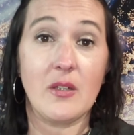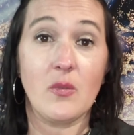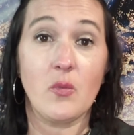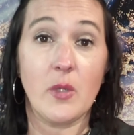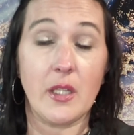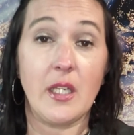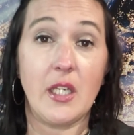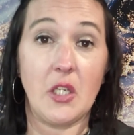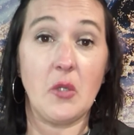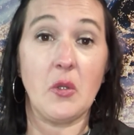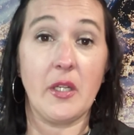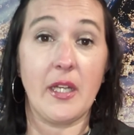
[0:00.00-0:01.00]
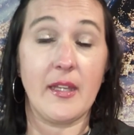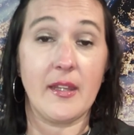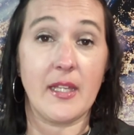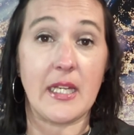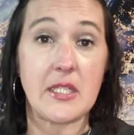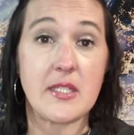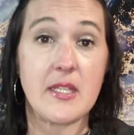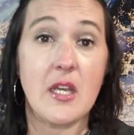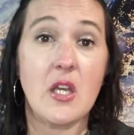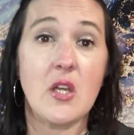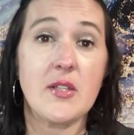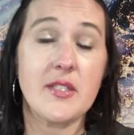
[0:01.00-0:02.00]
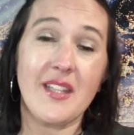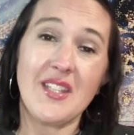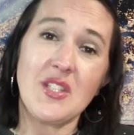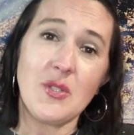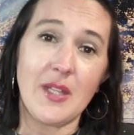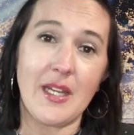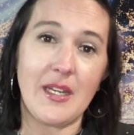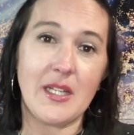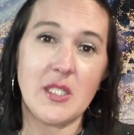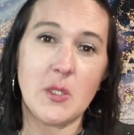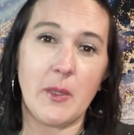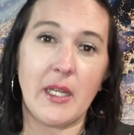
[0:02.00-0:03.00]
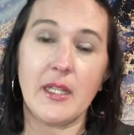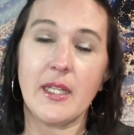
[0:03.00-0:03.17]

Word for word: really cute looking things. So let's do that next week.